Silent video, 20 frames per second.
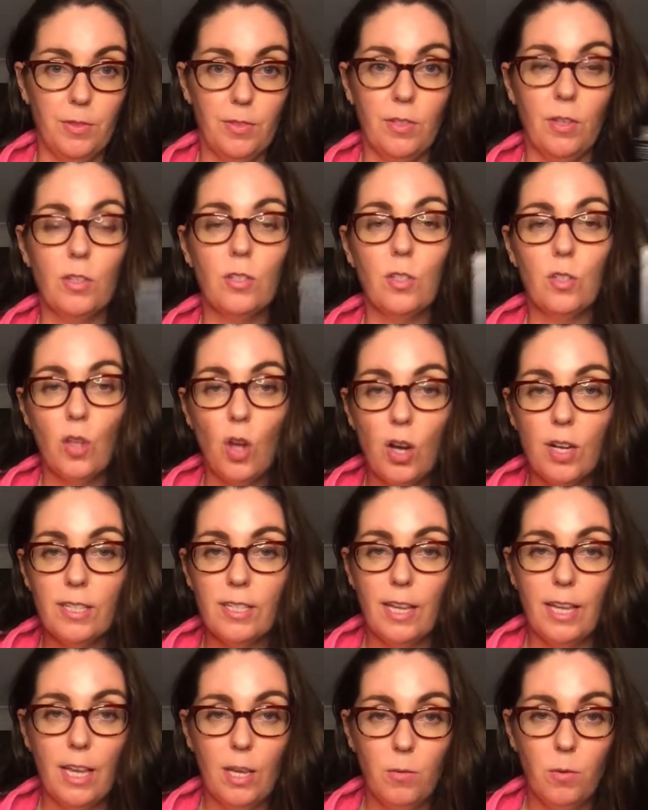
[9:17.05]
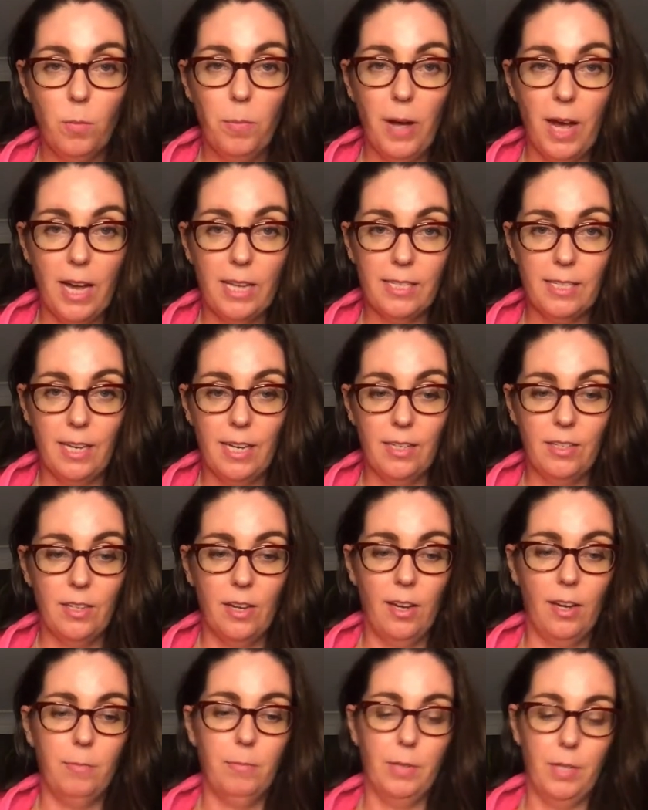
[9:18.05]
So as long as they're equal parts hair
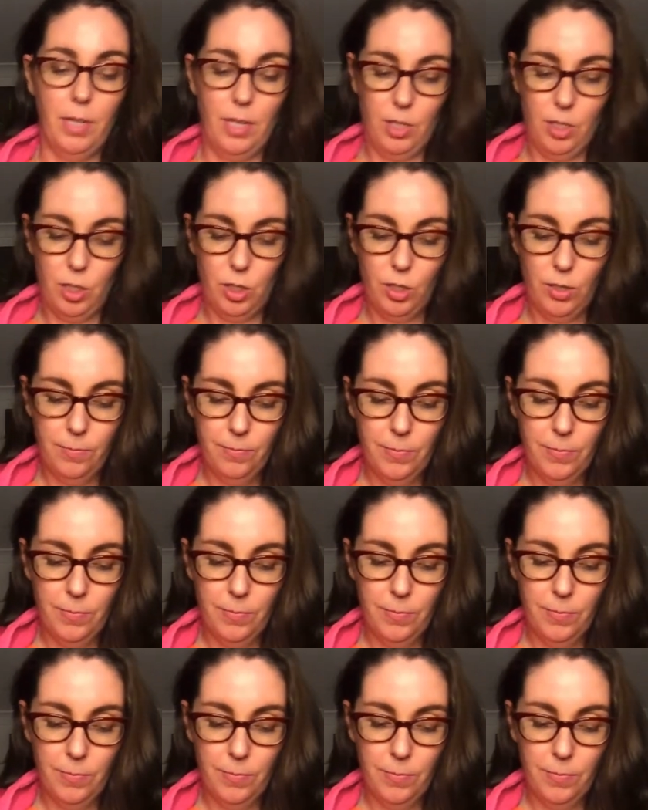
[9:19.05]
dye and bleach.